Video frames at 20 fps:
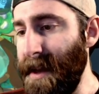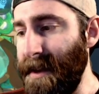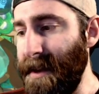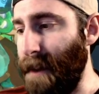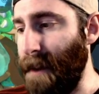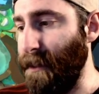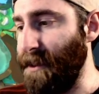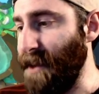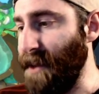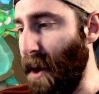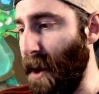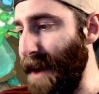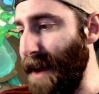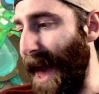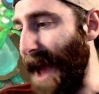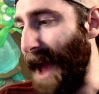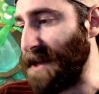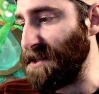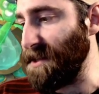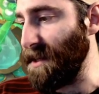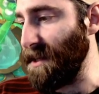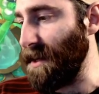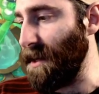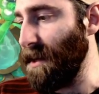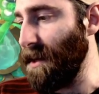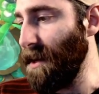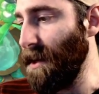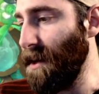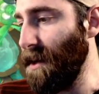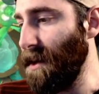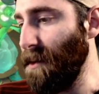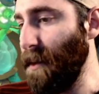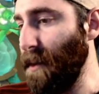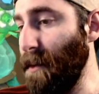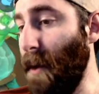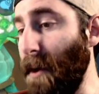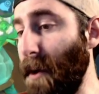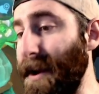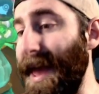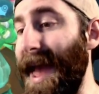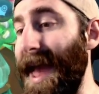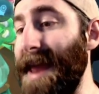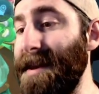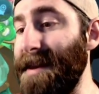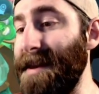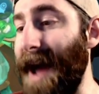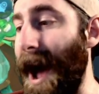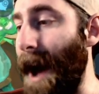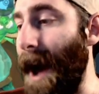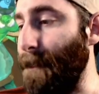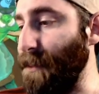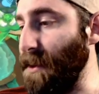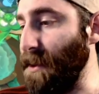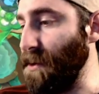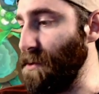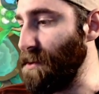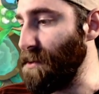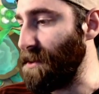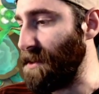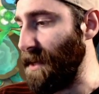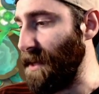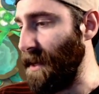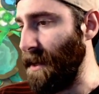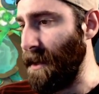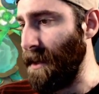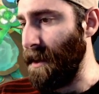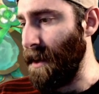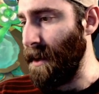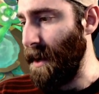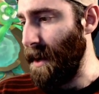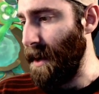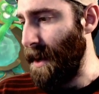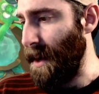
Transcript: Now we won't end up using,